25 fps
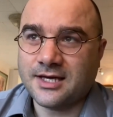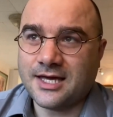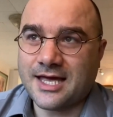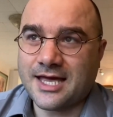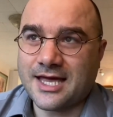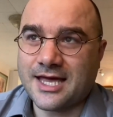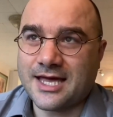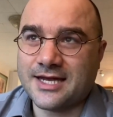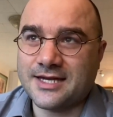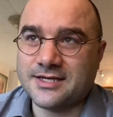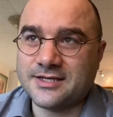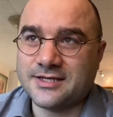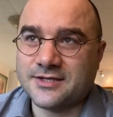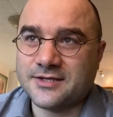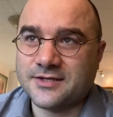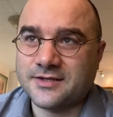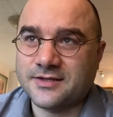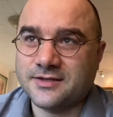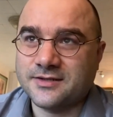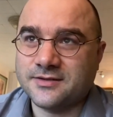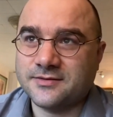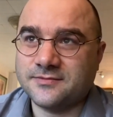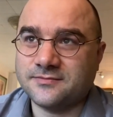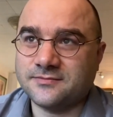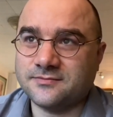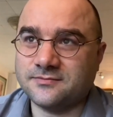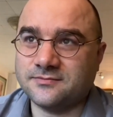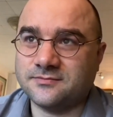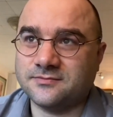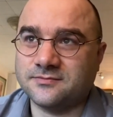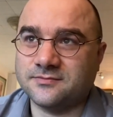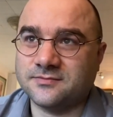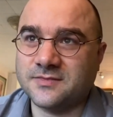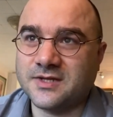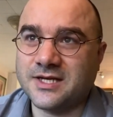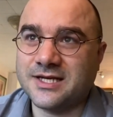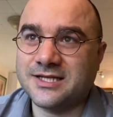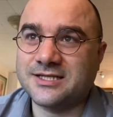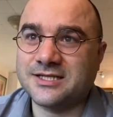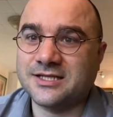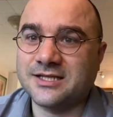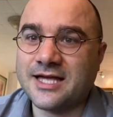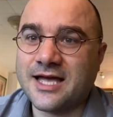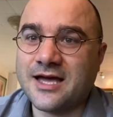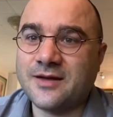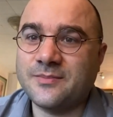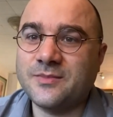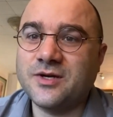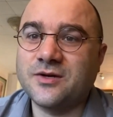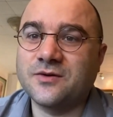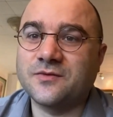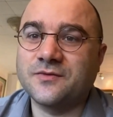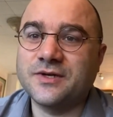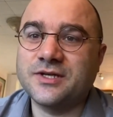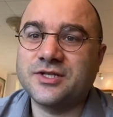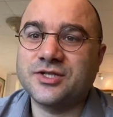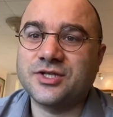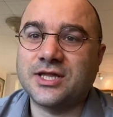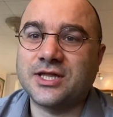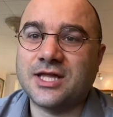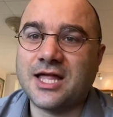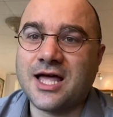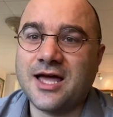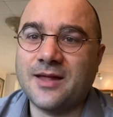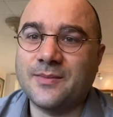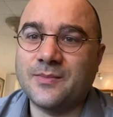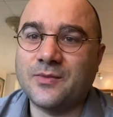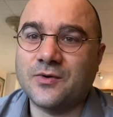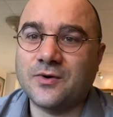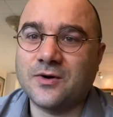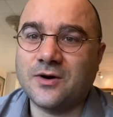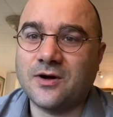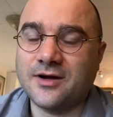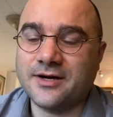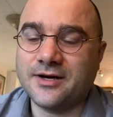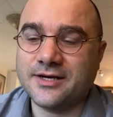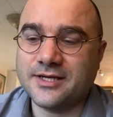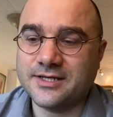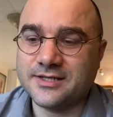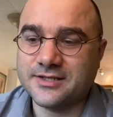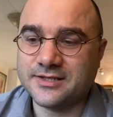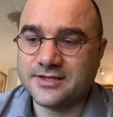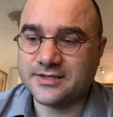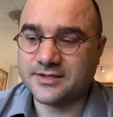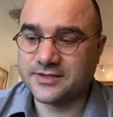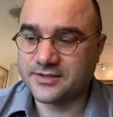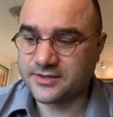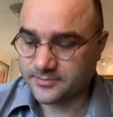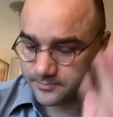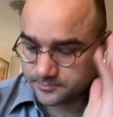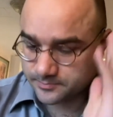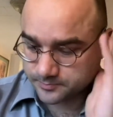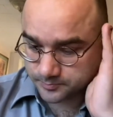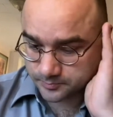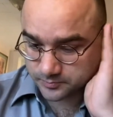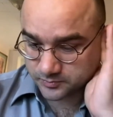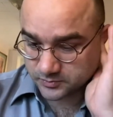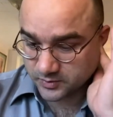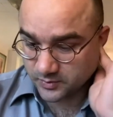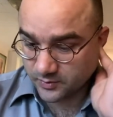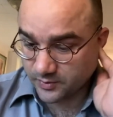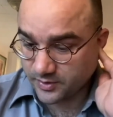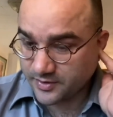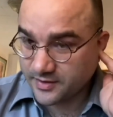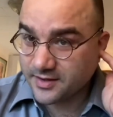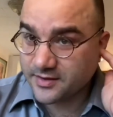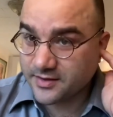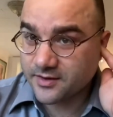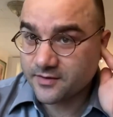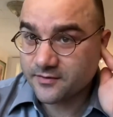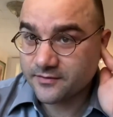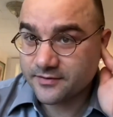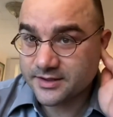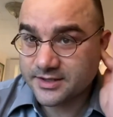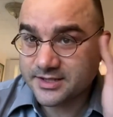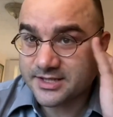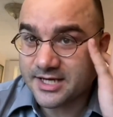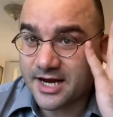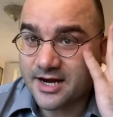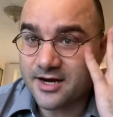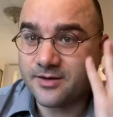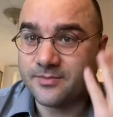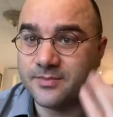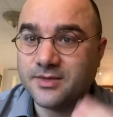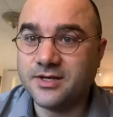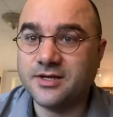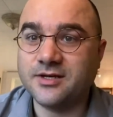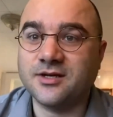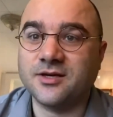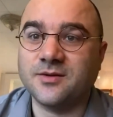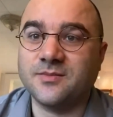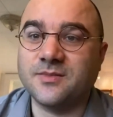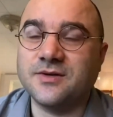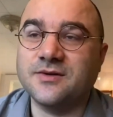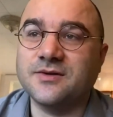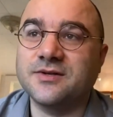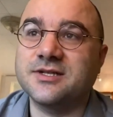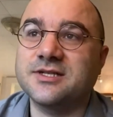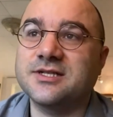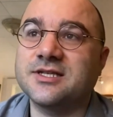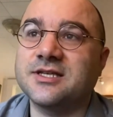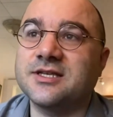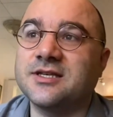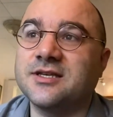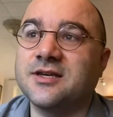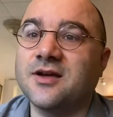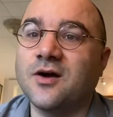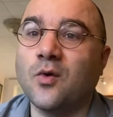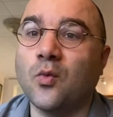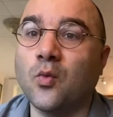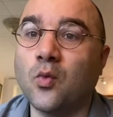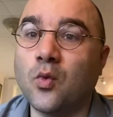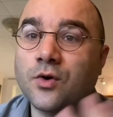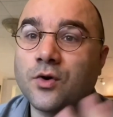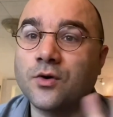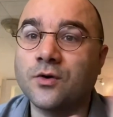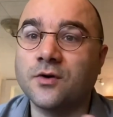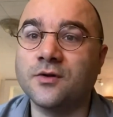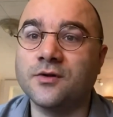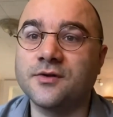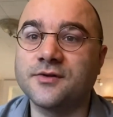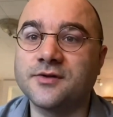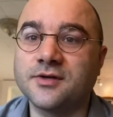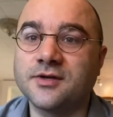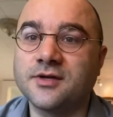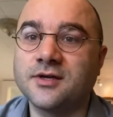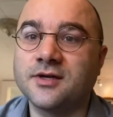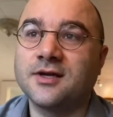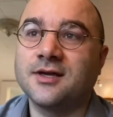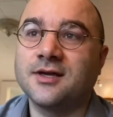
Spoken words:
And it's allowed me to reach a lot more audiences within the retirement community world.